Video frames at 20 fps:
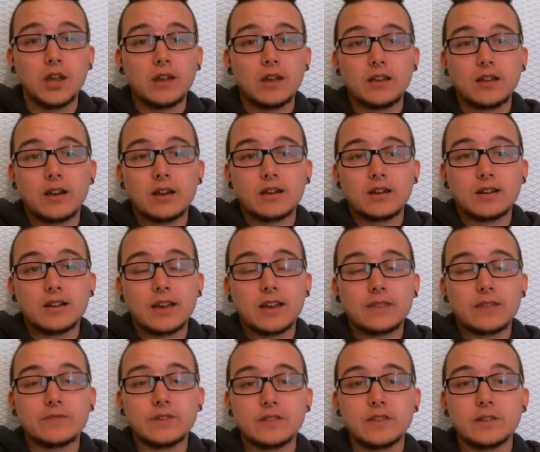
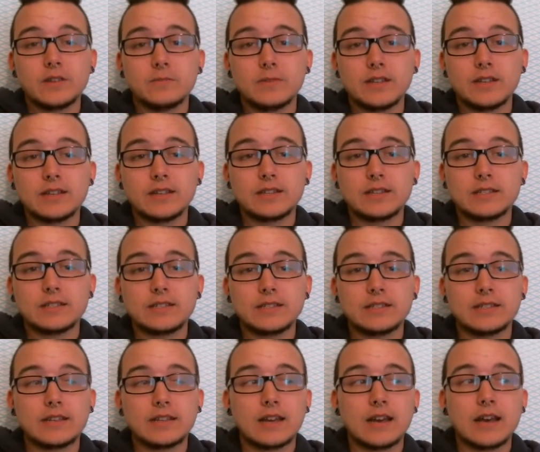everything,
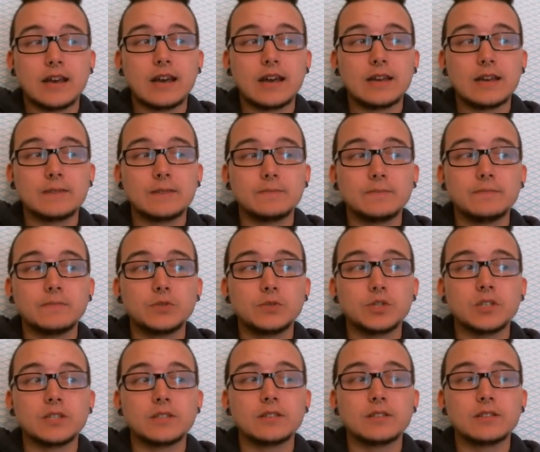because I'm
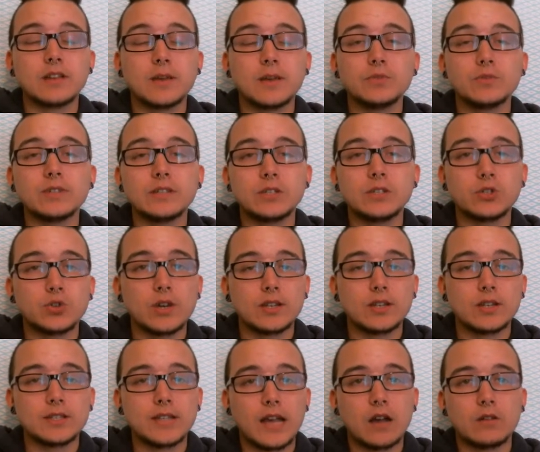really
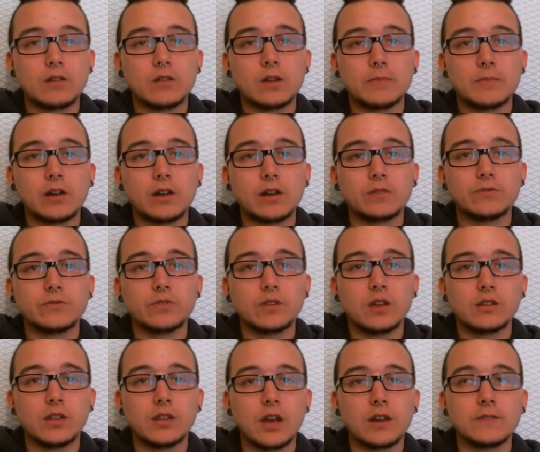stressed out about a
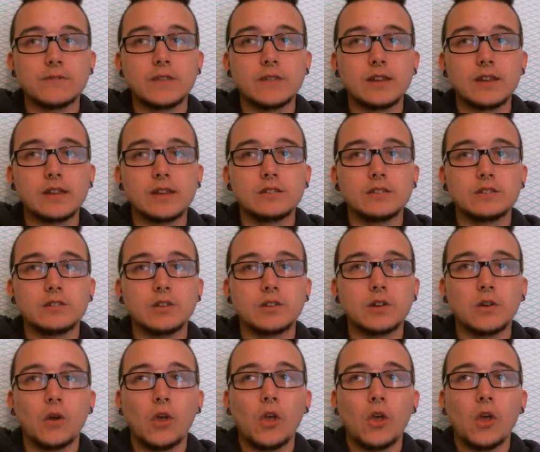lot of things.
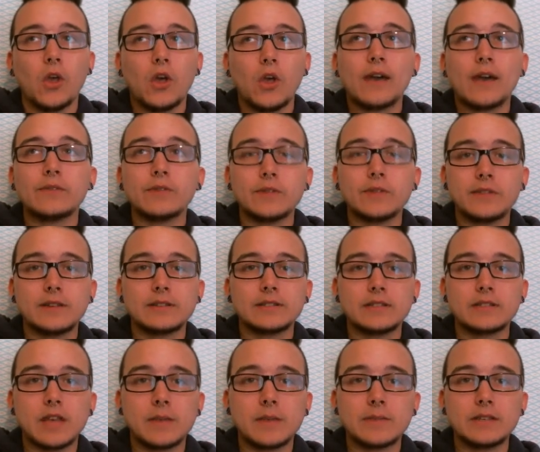Everything is
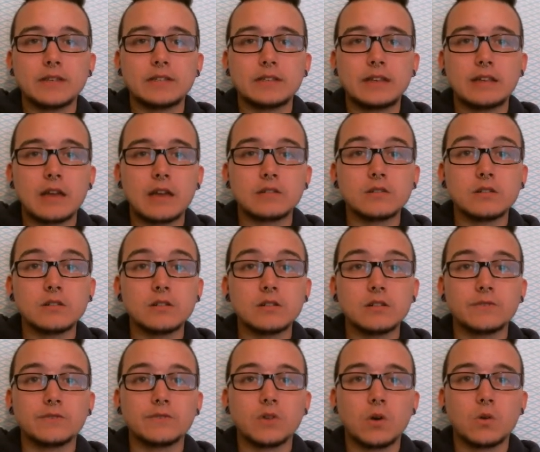coming together,
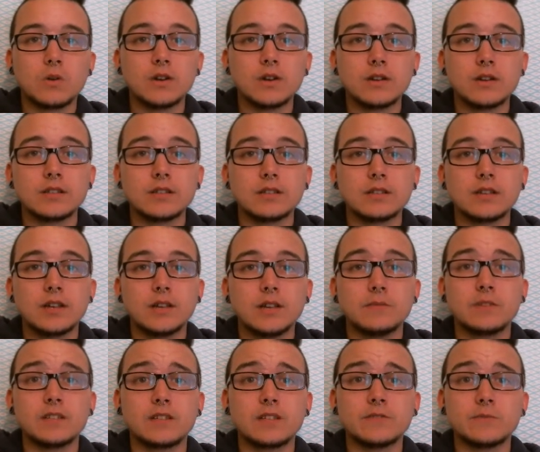of course,
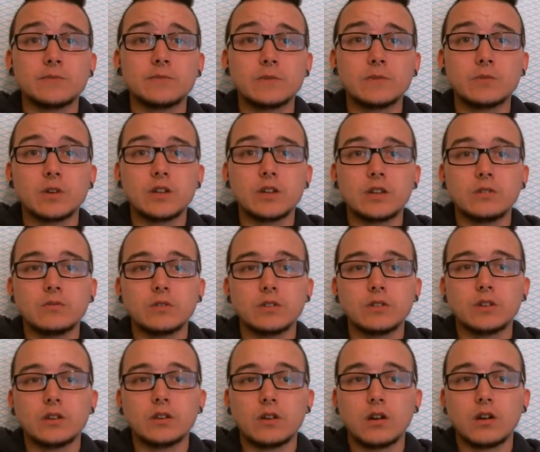because I've been working
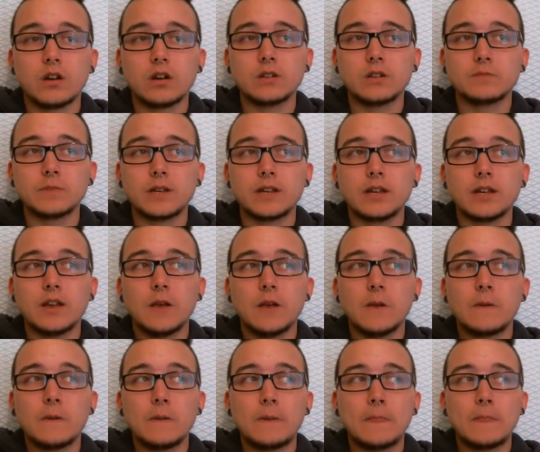really hard, but
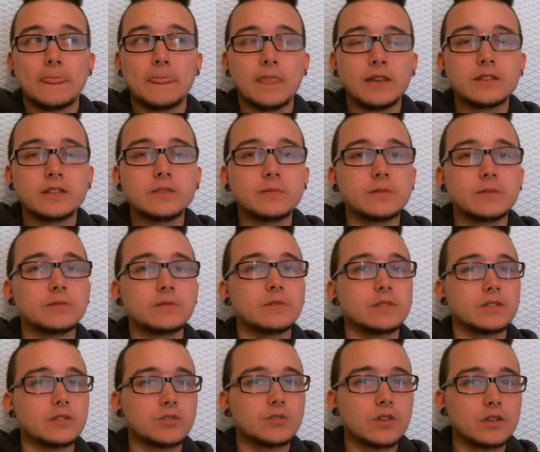it's been really
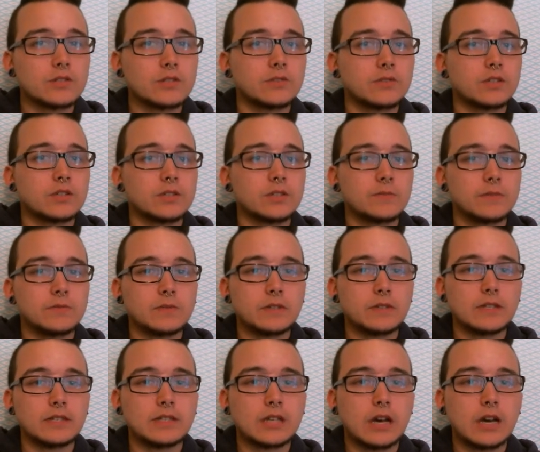stressful. It's been
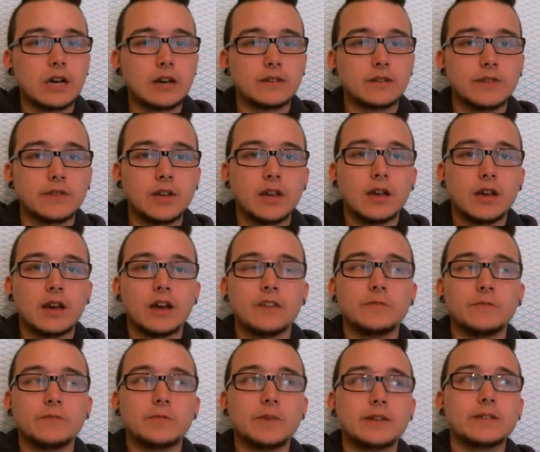really tough.
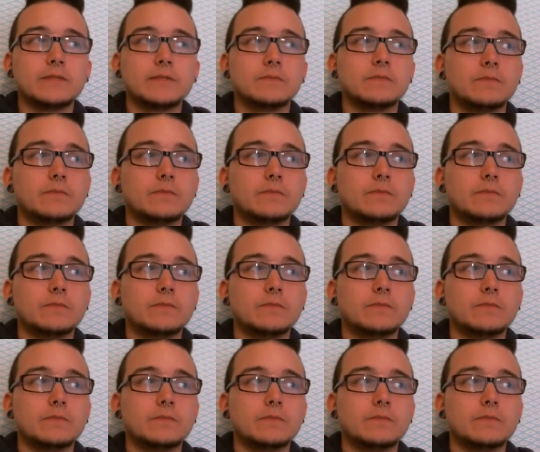I've been